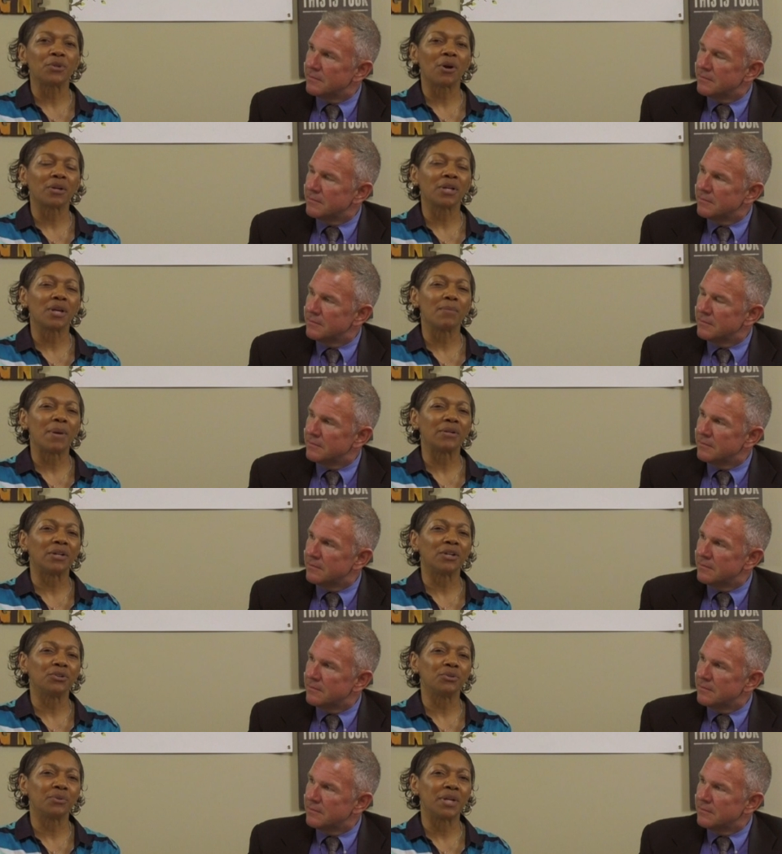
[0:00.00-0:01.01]
Speaker 1: talking about
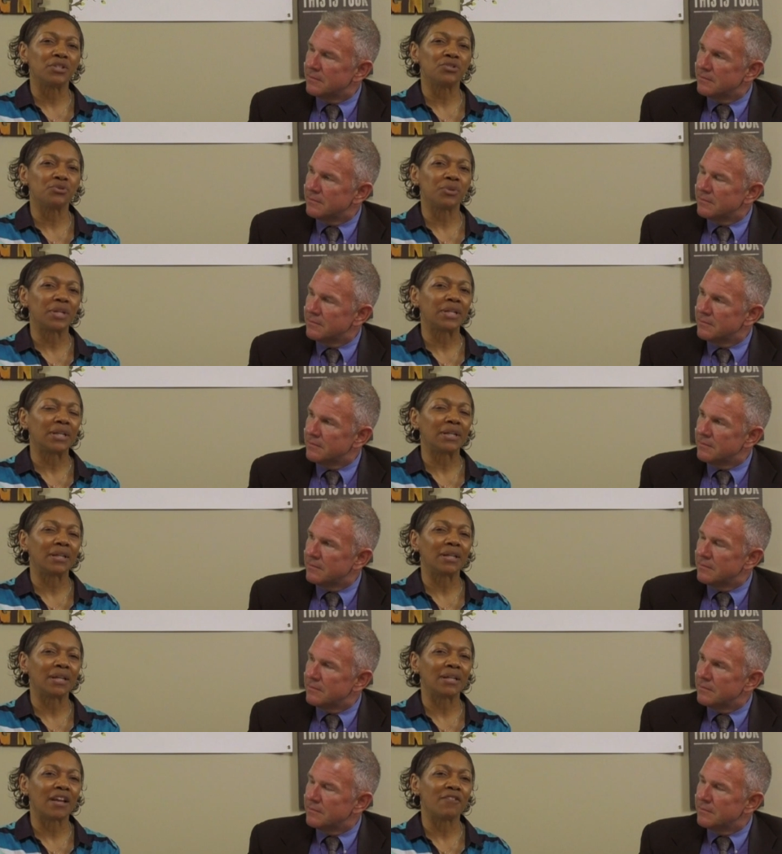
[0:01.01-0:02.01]
underage
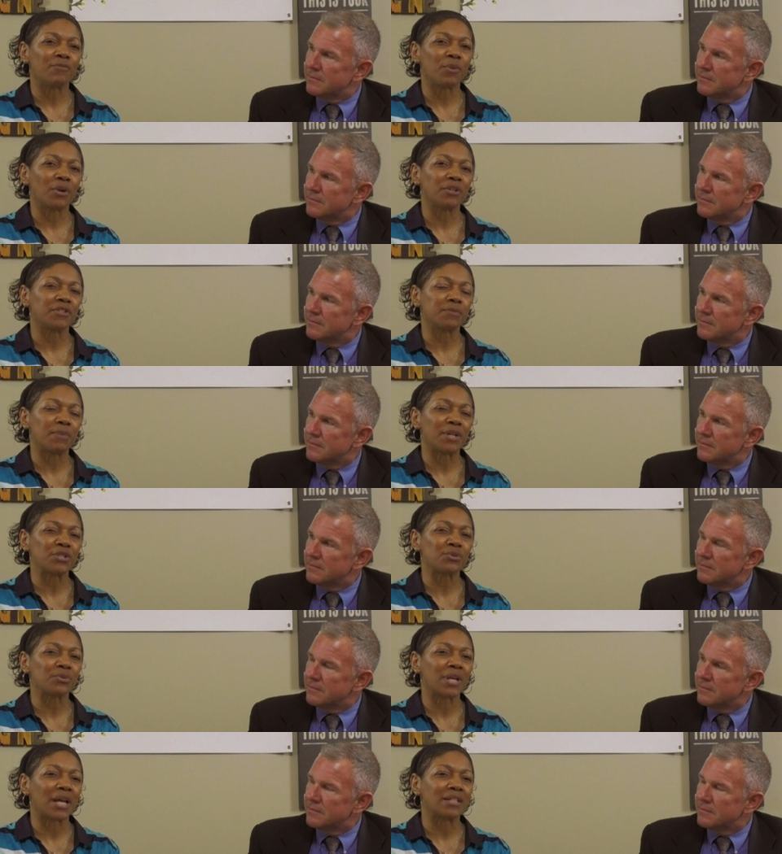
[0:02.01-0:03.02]
drinking, and I've brought a
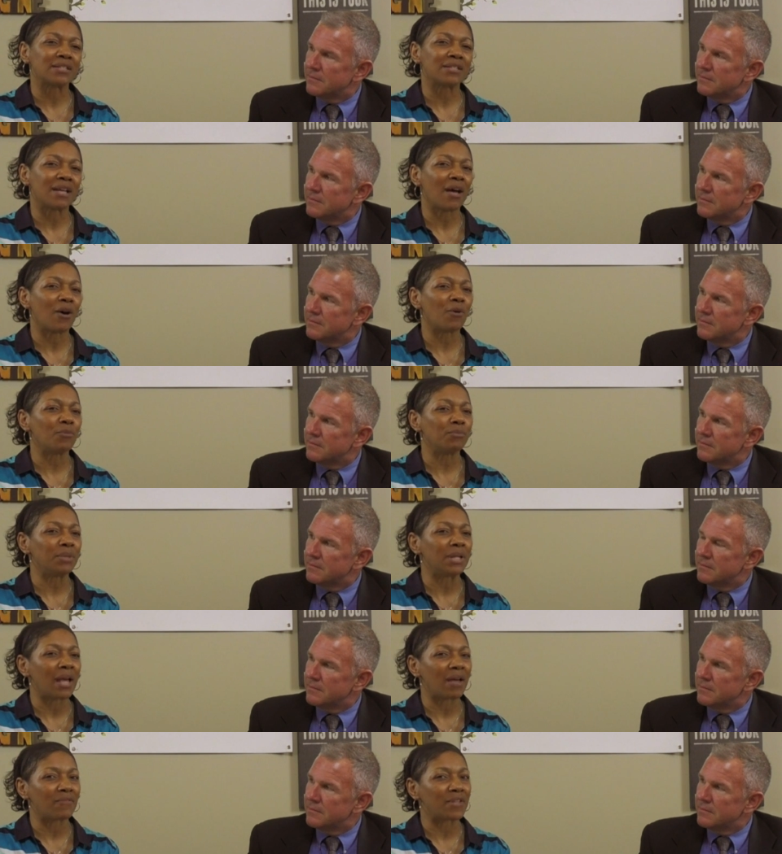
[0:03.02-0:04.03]
special guest to help me
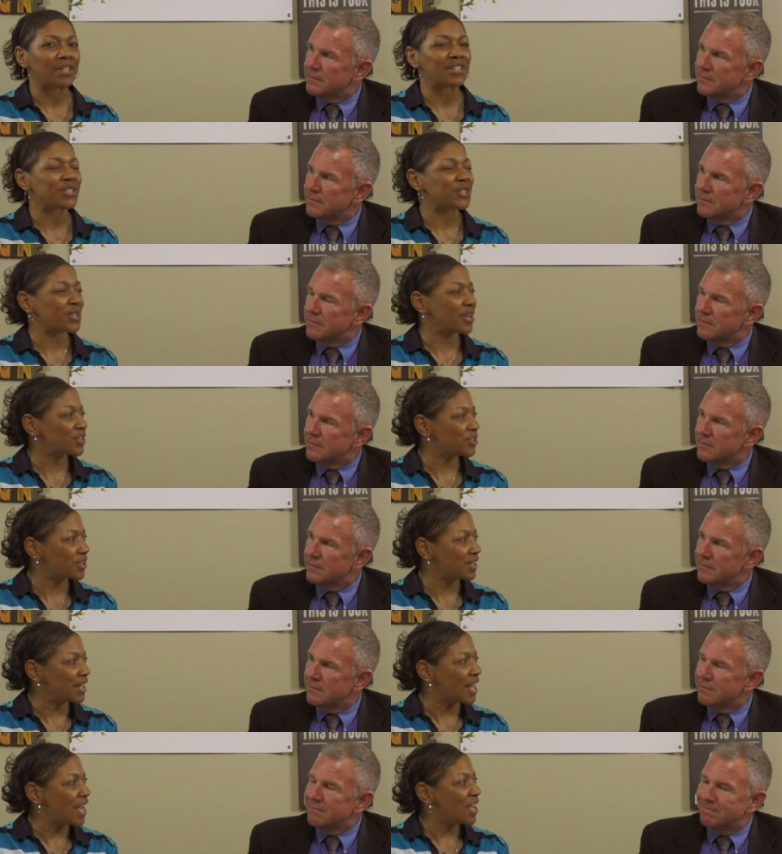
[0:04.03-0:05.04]
have that
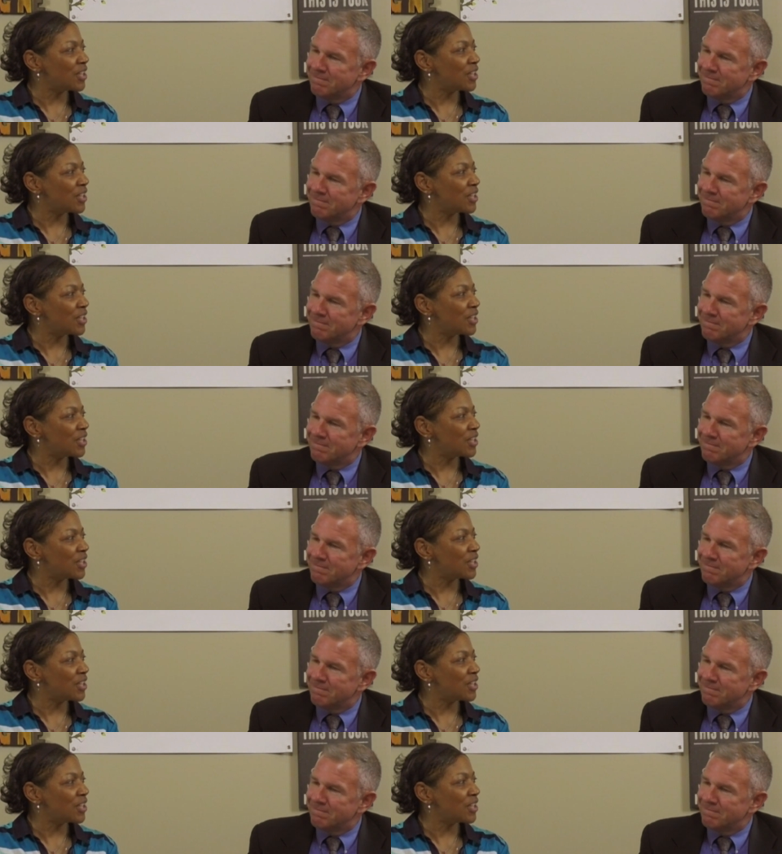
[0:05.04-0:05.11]
discussion.